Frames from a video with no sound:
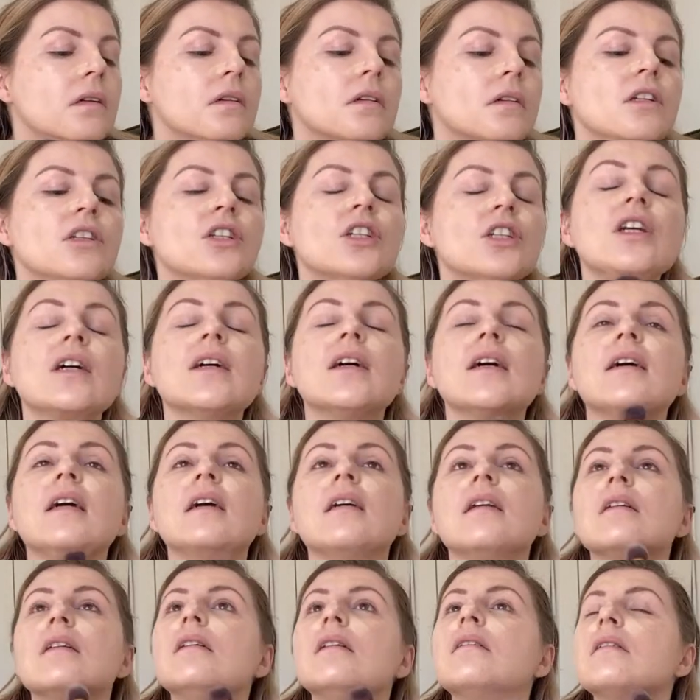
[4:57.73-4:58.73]

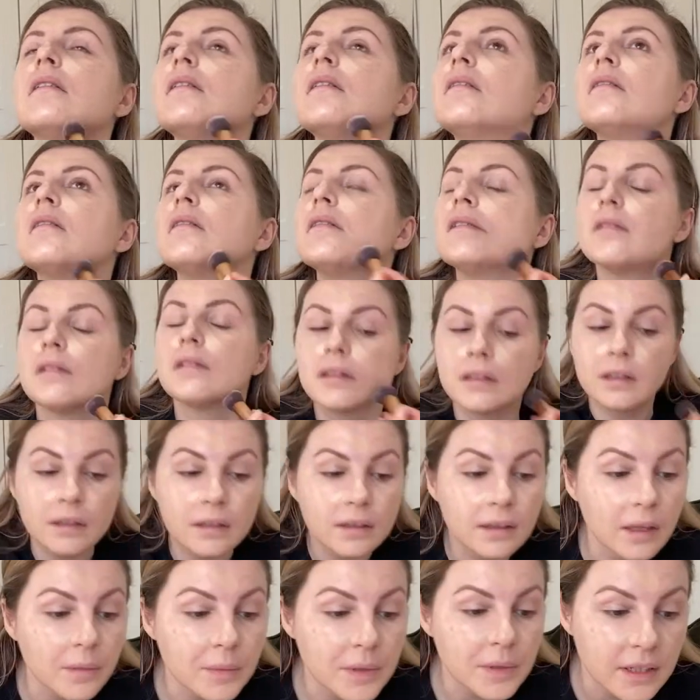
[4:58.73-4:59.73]
Shine
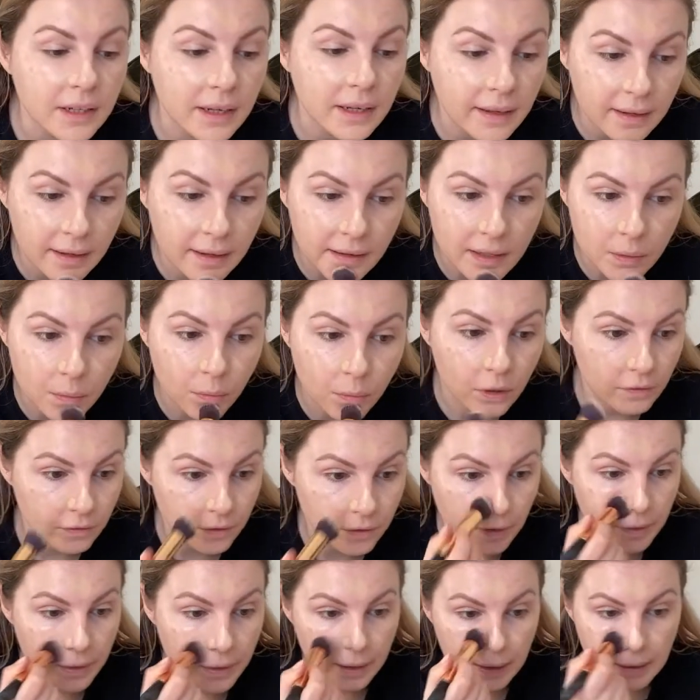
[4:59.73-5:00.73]
lipstick is one of
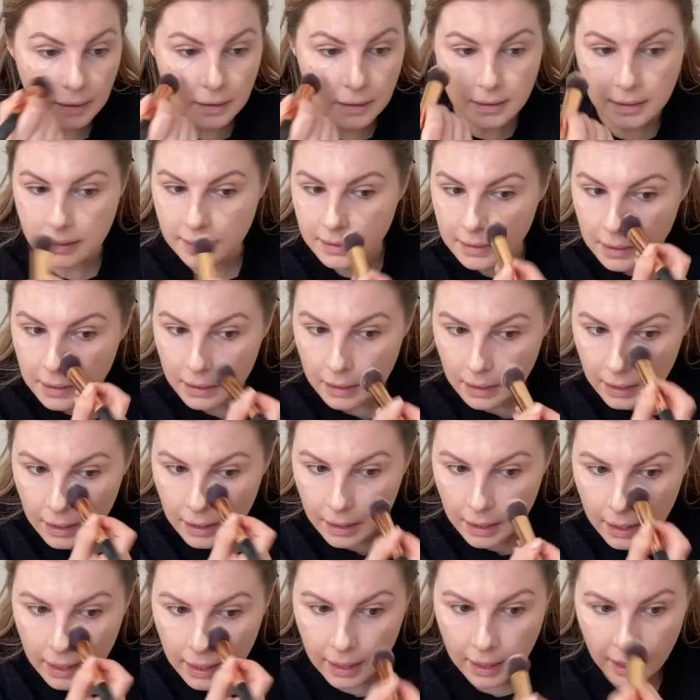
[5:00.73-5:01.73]
the things.
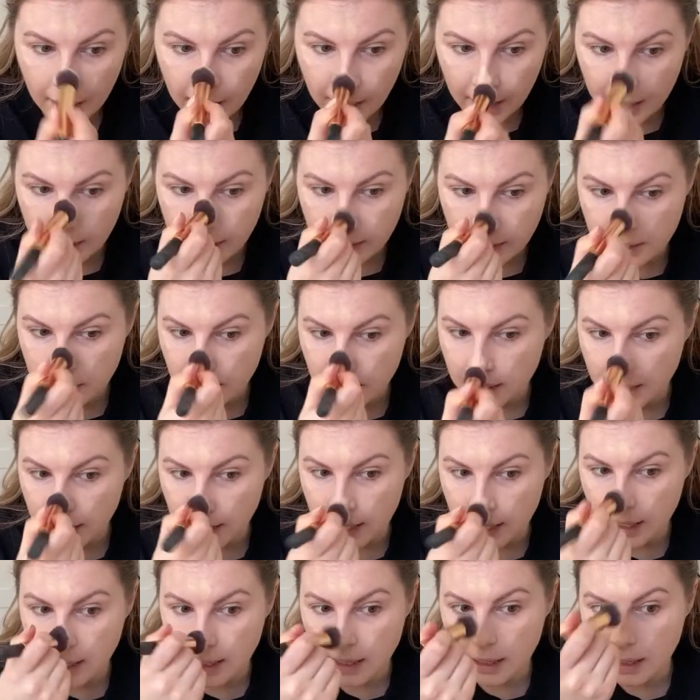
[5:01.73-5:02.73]
And
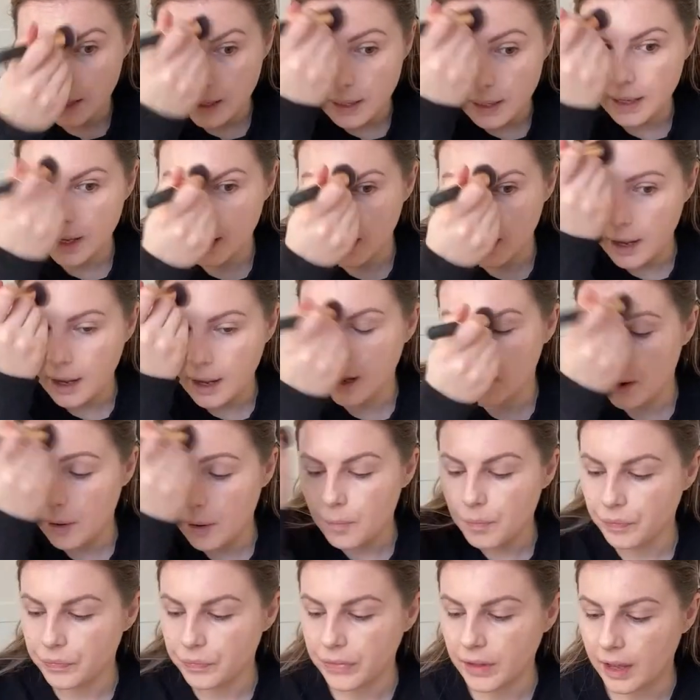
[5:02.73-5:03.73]
the,
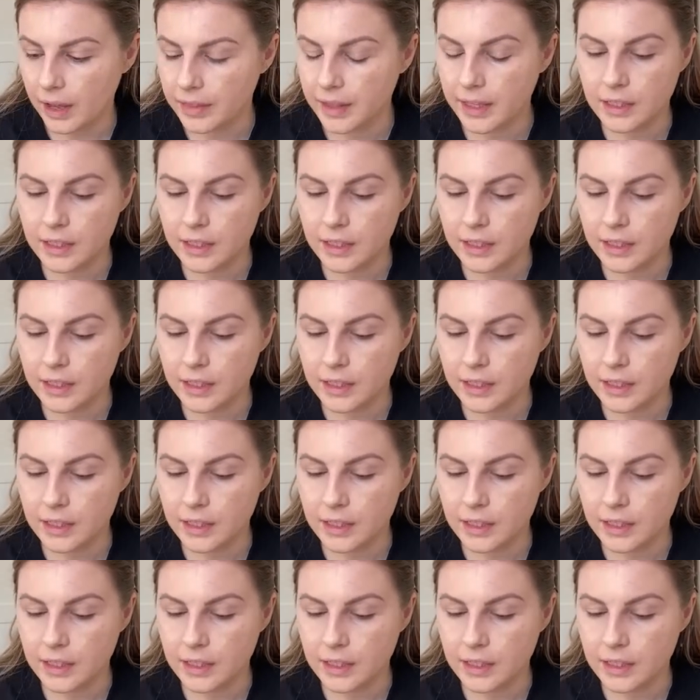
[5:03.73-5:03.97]
um, I think